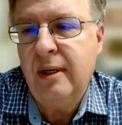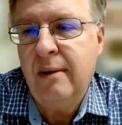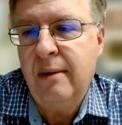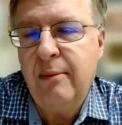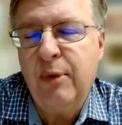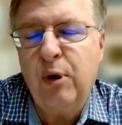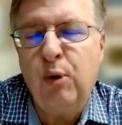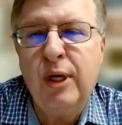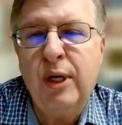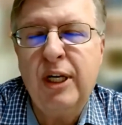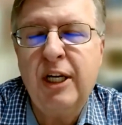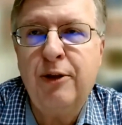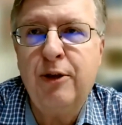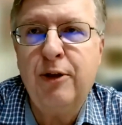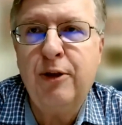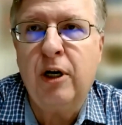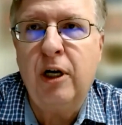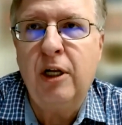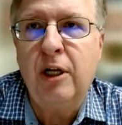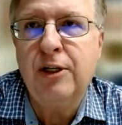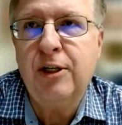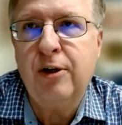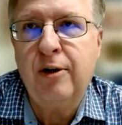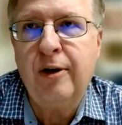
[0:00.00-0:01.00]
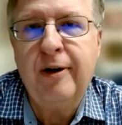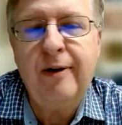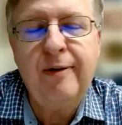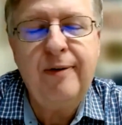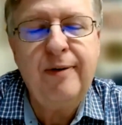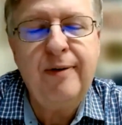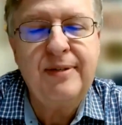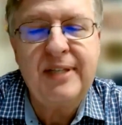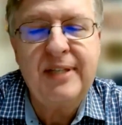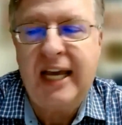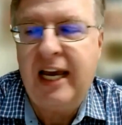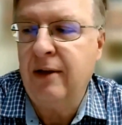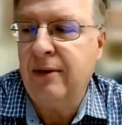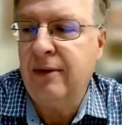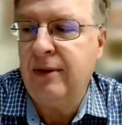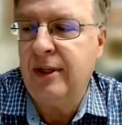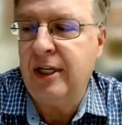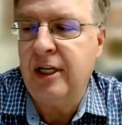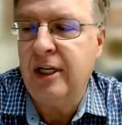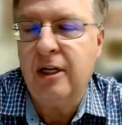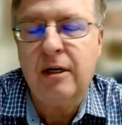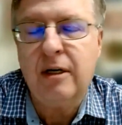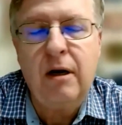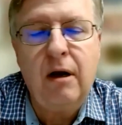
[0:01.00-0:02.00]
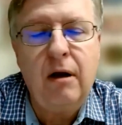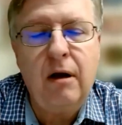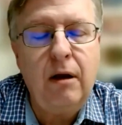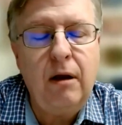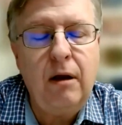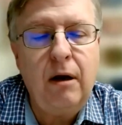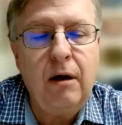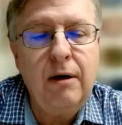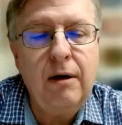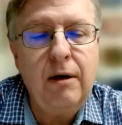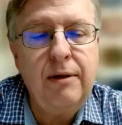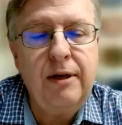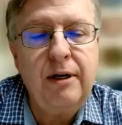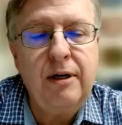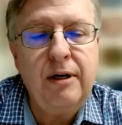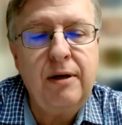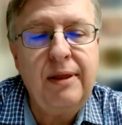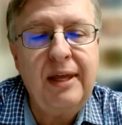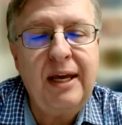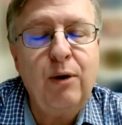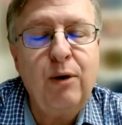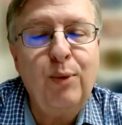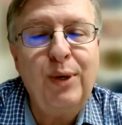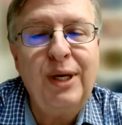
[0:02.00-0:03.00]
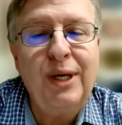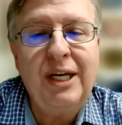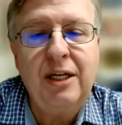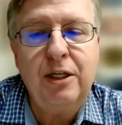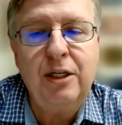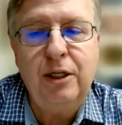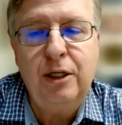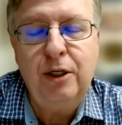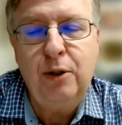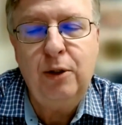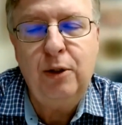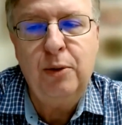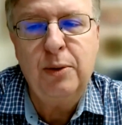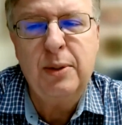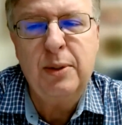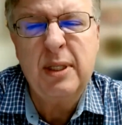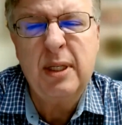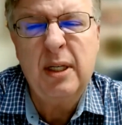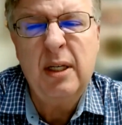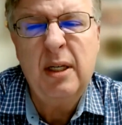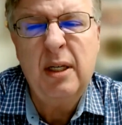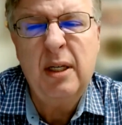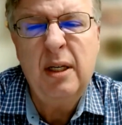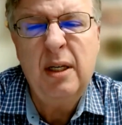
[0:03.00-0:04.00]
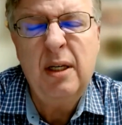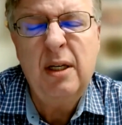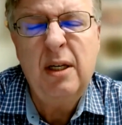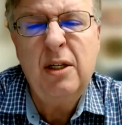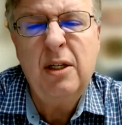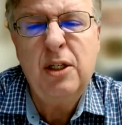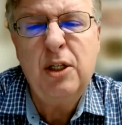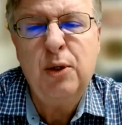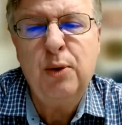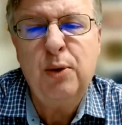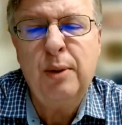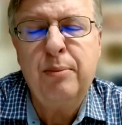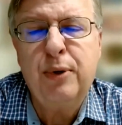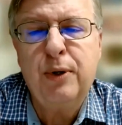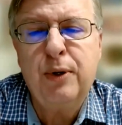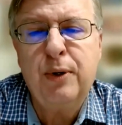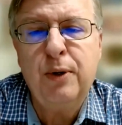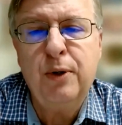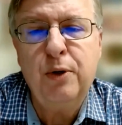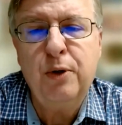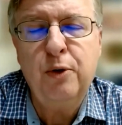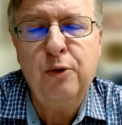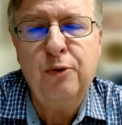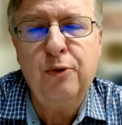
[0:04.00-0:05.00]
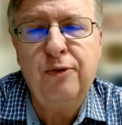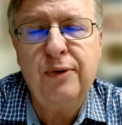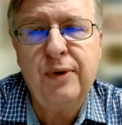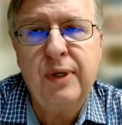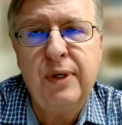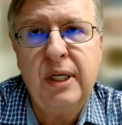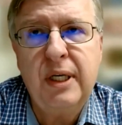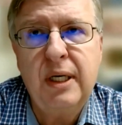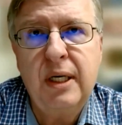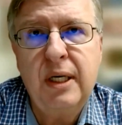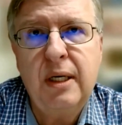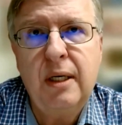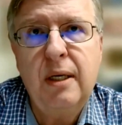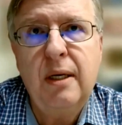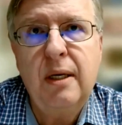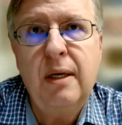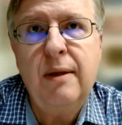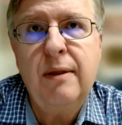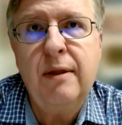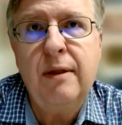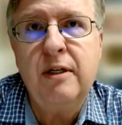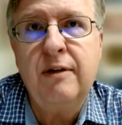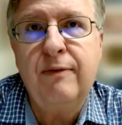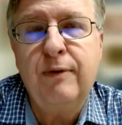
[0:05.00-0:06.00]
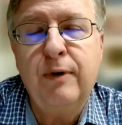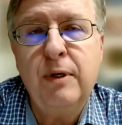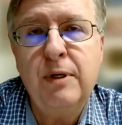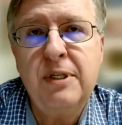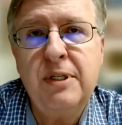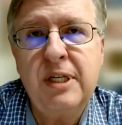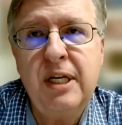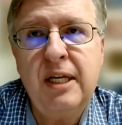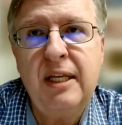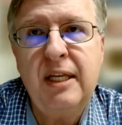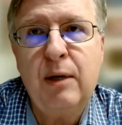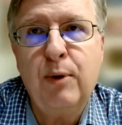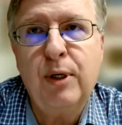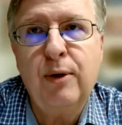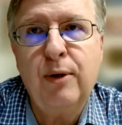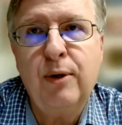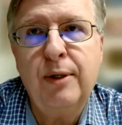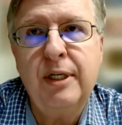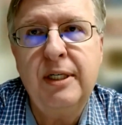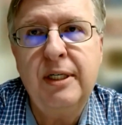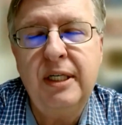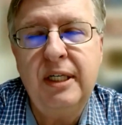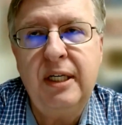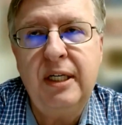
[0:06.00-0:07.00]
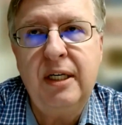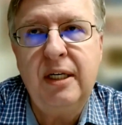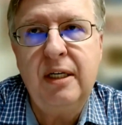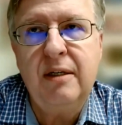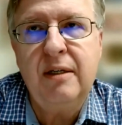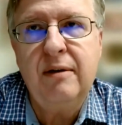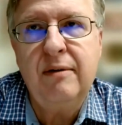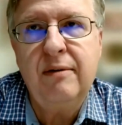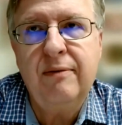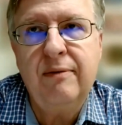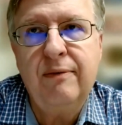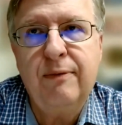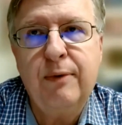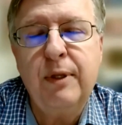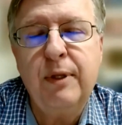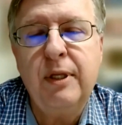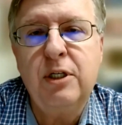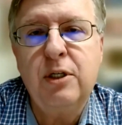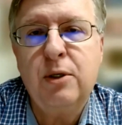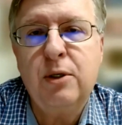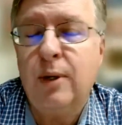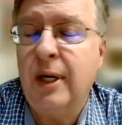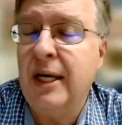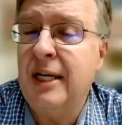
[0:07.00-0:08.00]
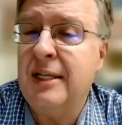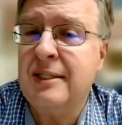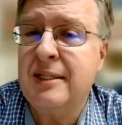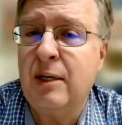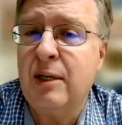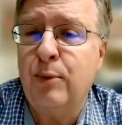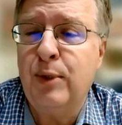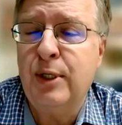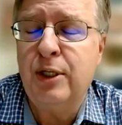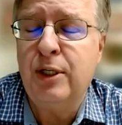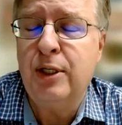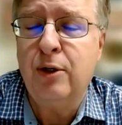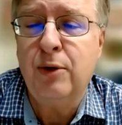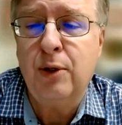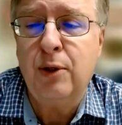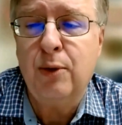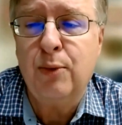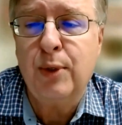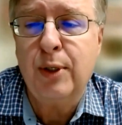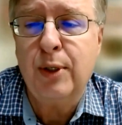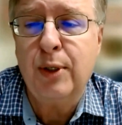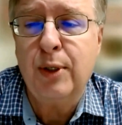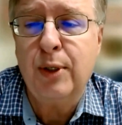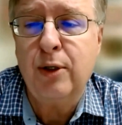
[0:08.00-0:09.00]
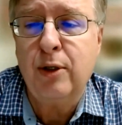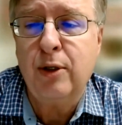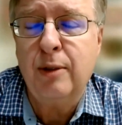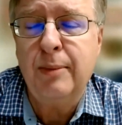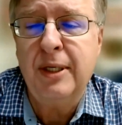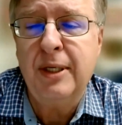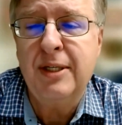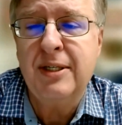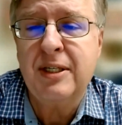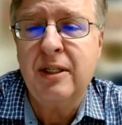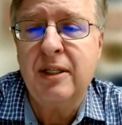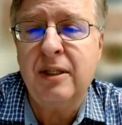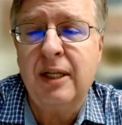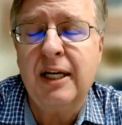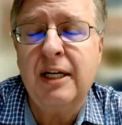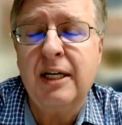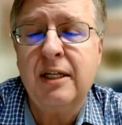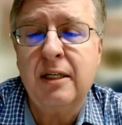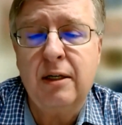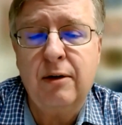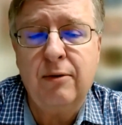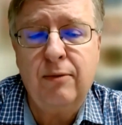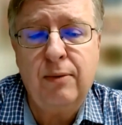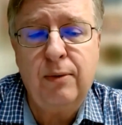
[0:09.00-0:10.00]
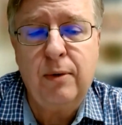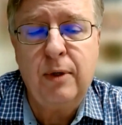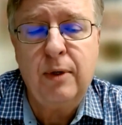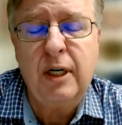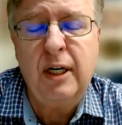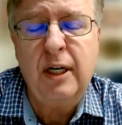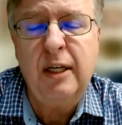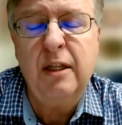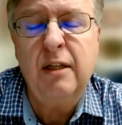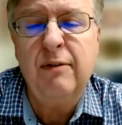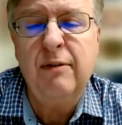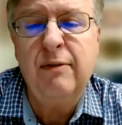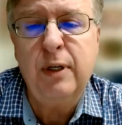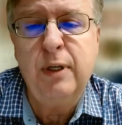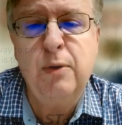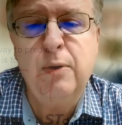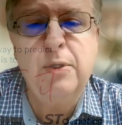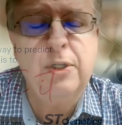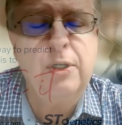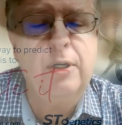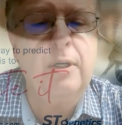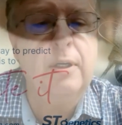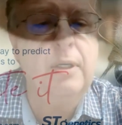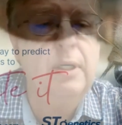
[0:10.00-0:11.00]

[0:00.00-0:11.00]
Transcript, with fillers: But what other alternatives out there are there that we can use to improve the diversity that we're going to need for the traits that we don't know we're going to be selecting for in the future.